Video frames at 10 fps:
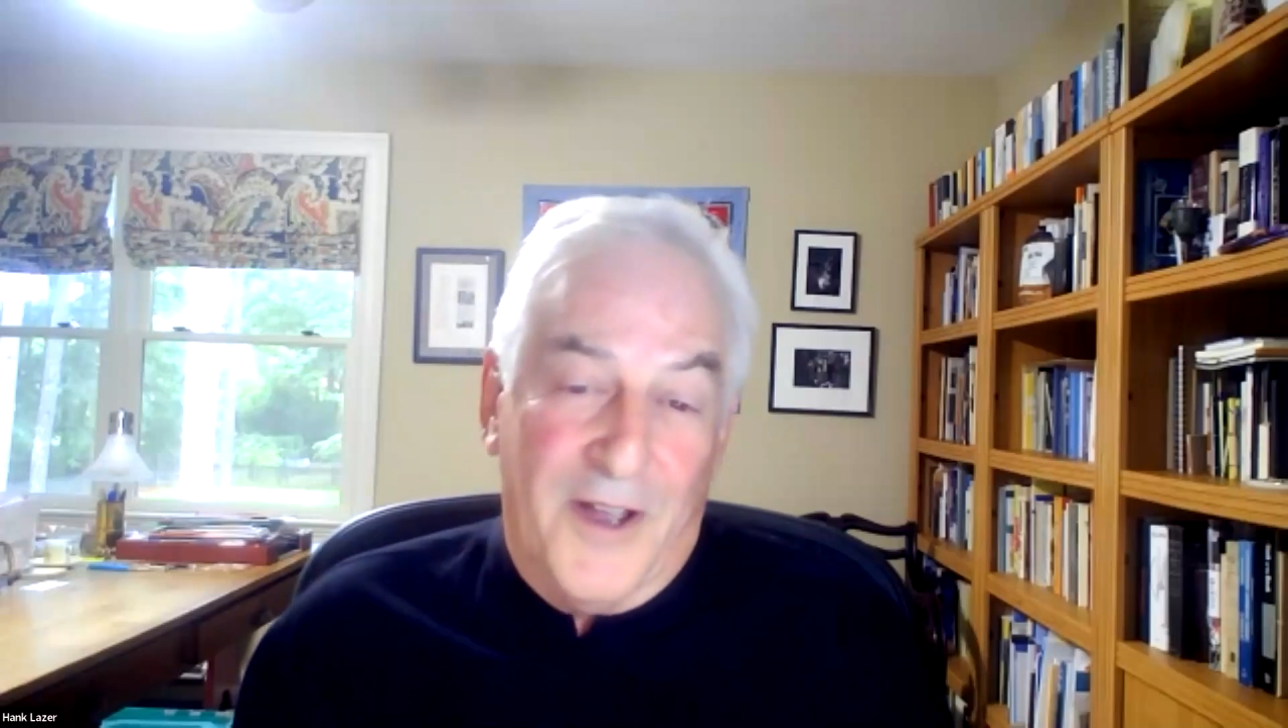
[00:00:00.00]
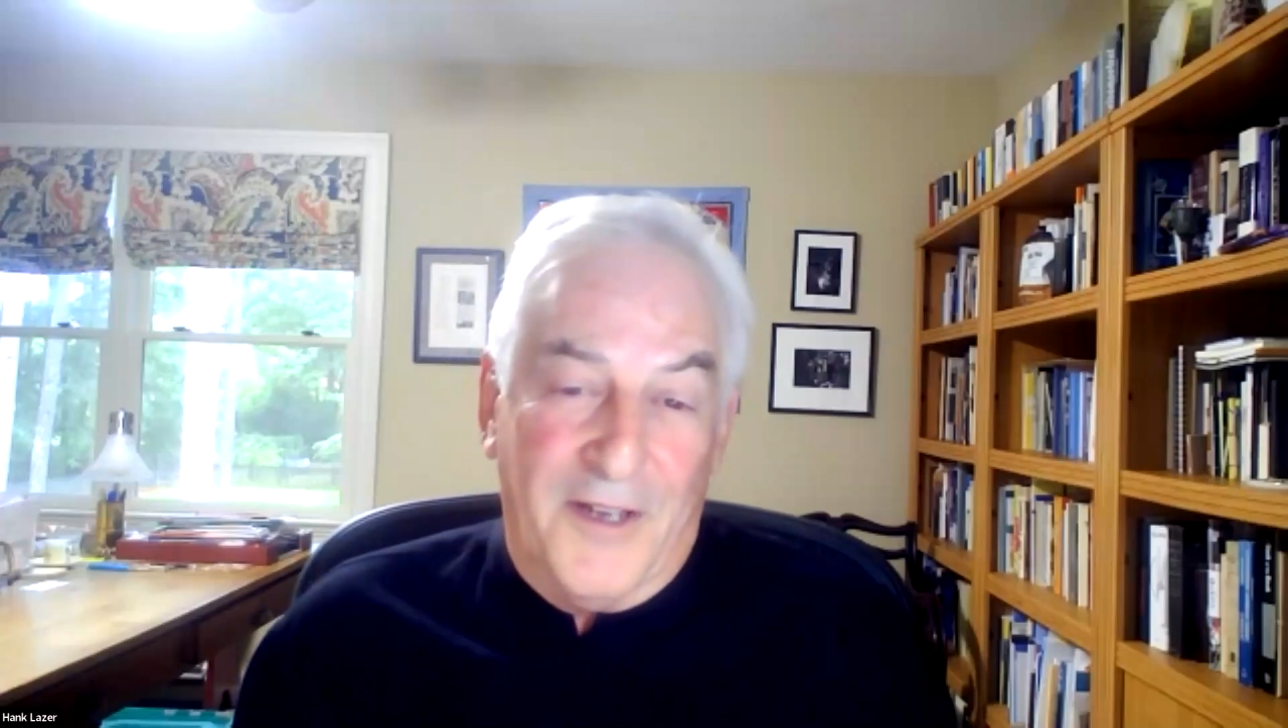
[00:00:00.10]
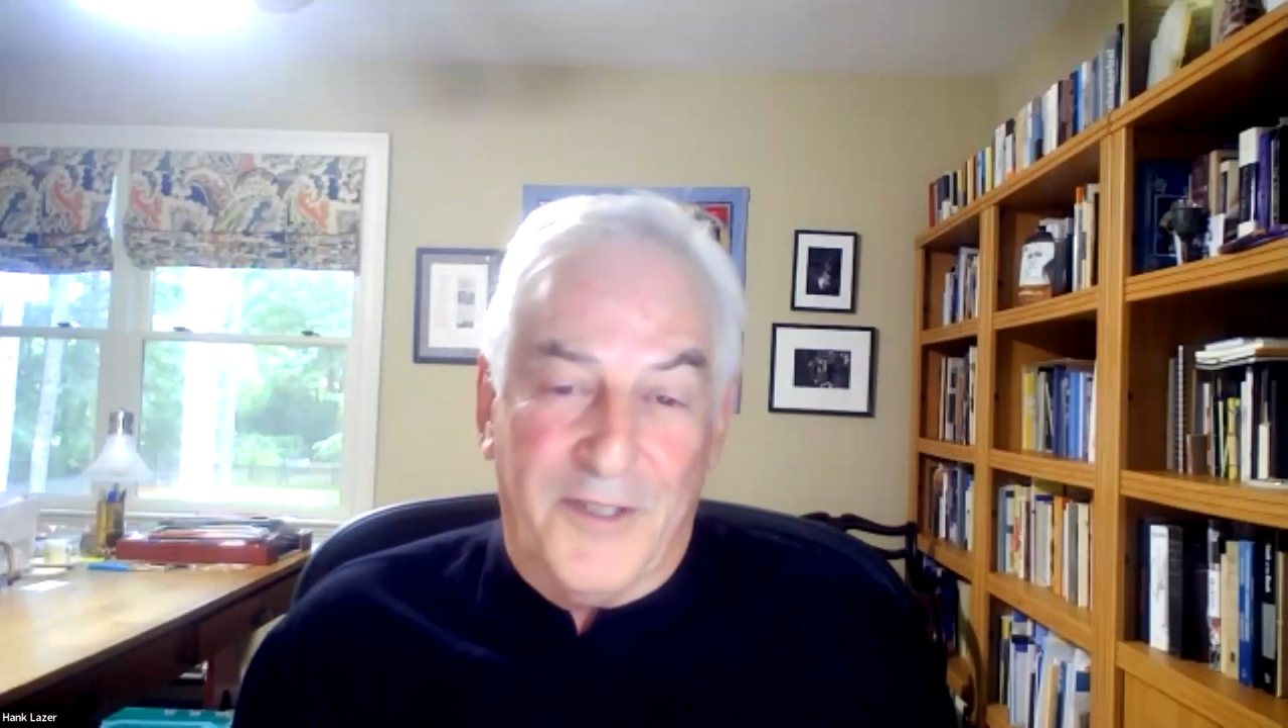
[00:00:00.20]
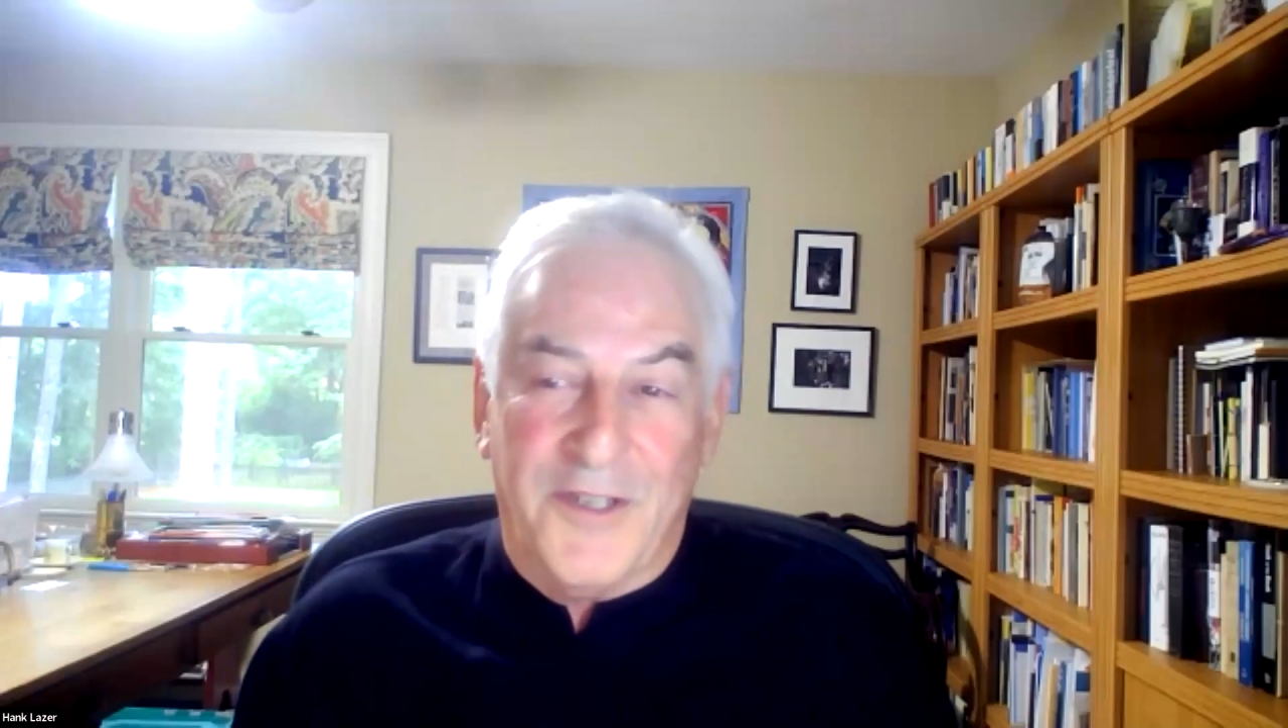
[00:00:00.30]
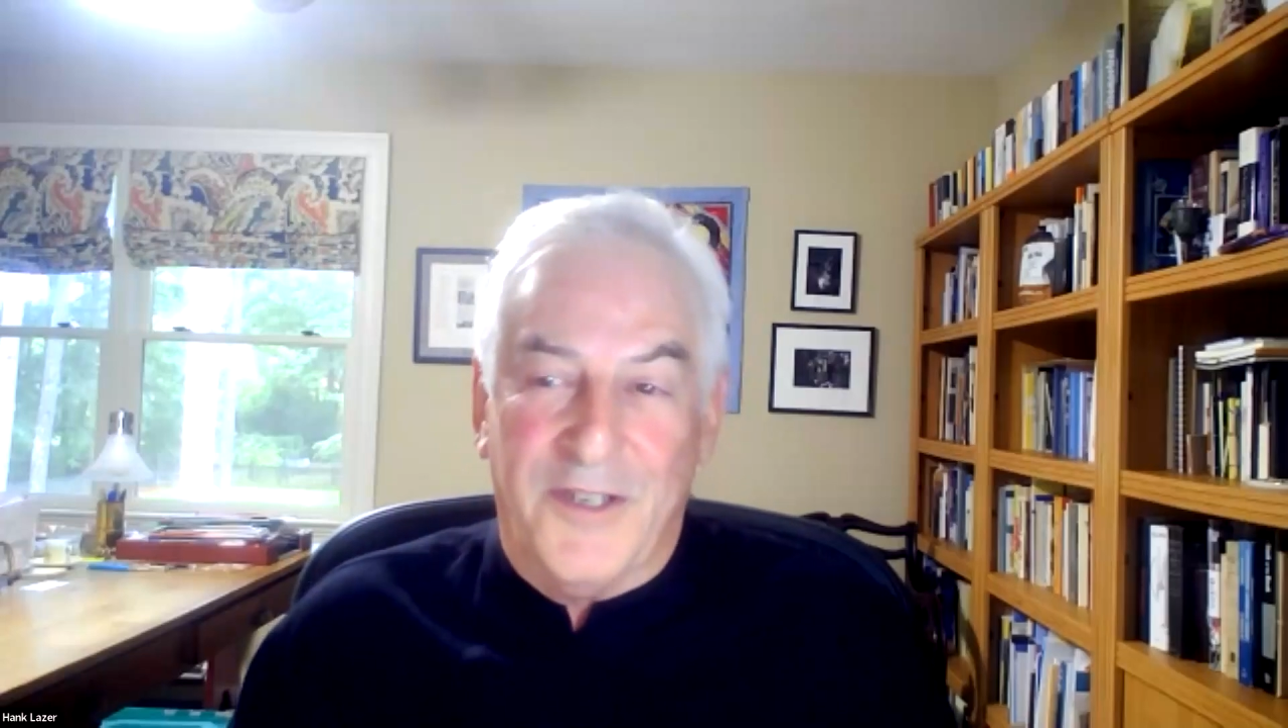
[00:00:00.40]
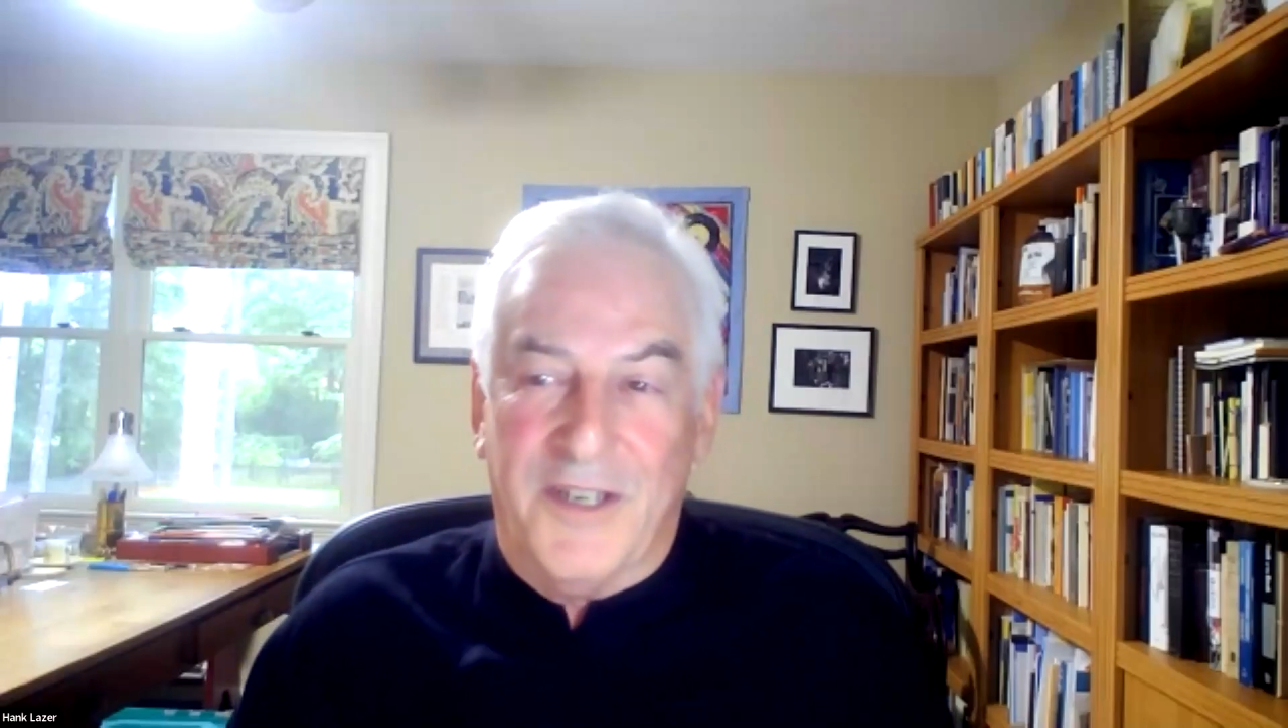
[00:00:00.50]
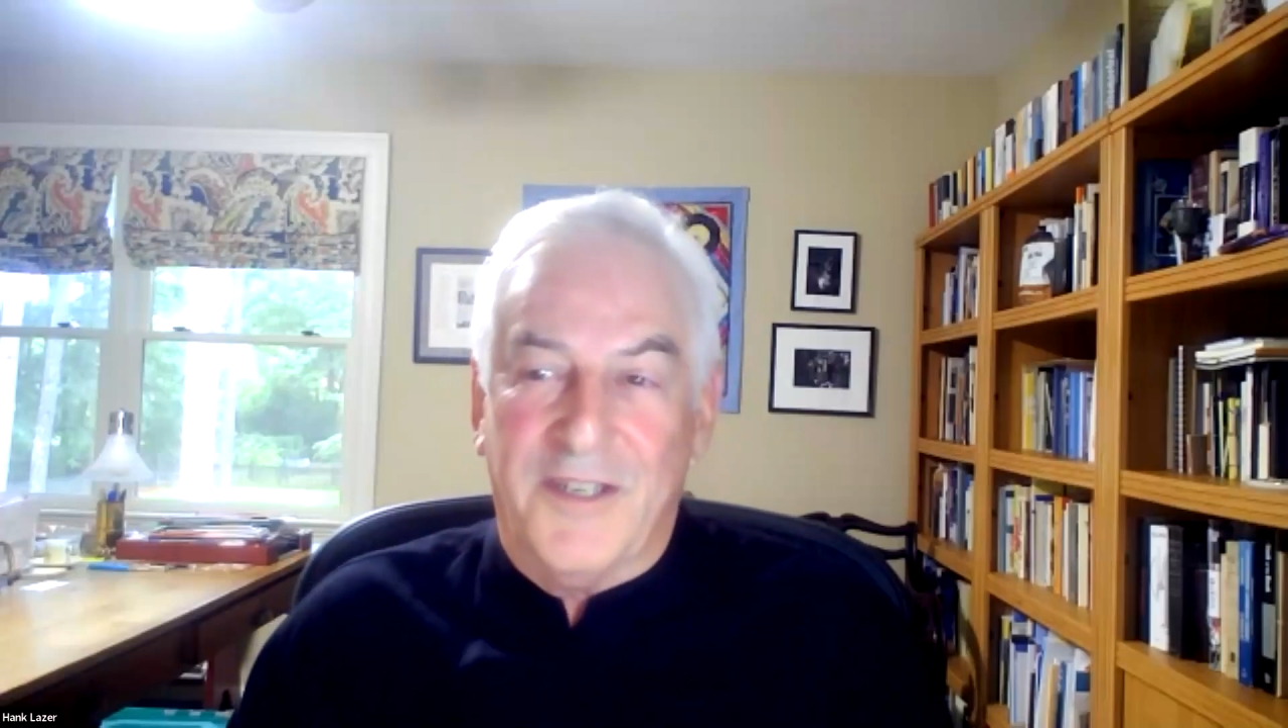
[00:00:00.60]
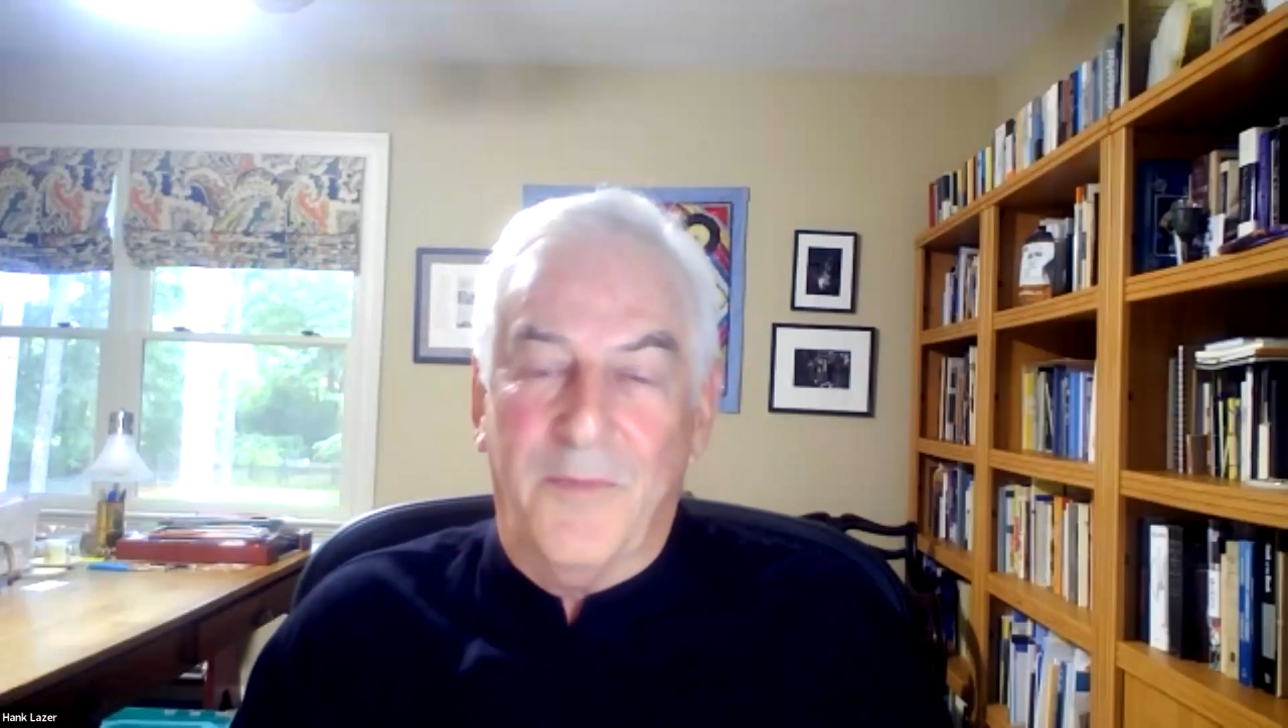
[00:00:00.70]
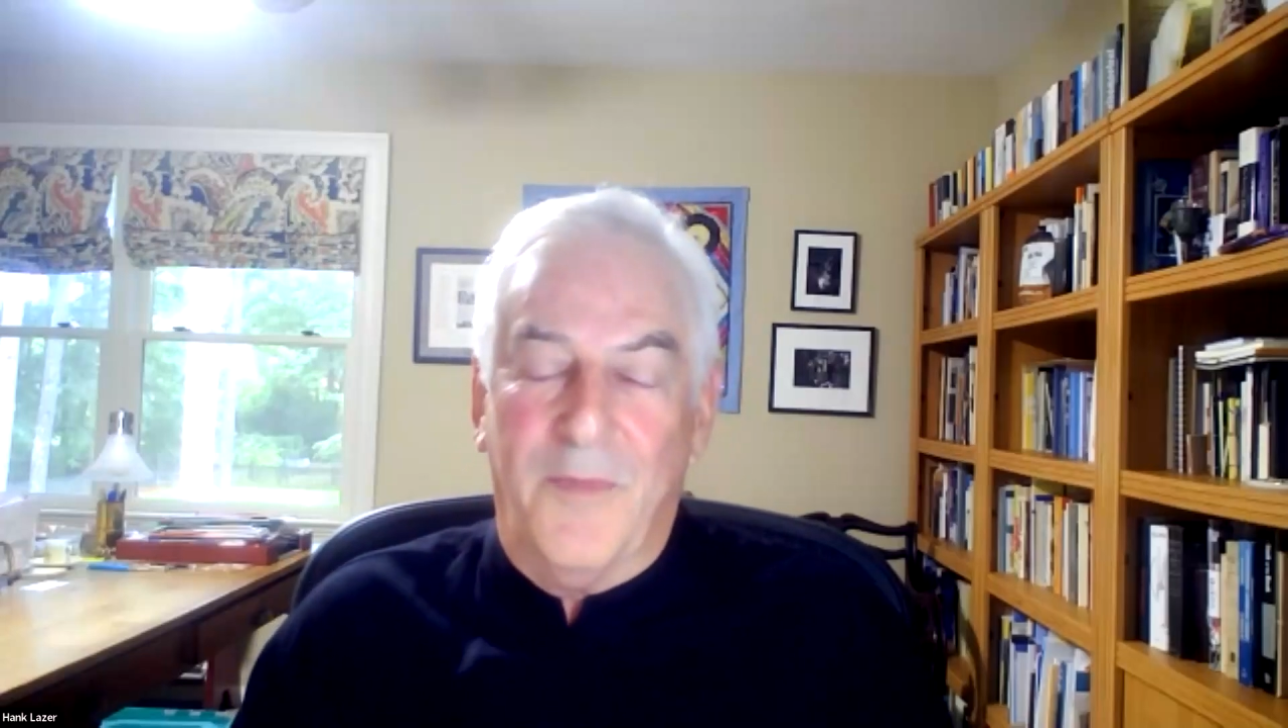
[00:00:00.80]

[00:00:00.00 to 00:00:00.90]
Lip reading: consciousness